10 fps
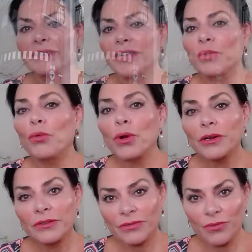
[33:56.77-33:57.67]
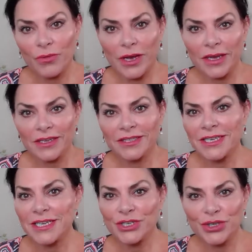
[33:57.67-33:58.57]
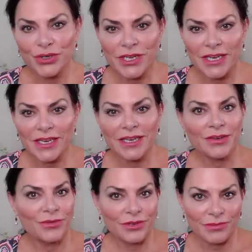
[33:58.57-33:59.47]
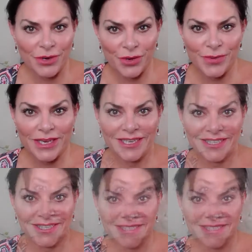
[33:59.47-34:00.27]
a wonderful way to end your day in Rosemary Beach.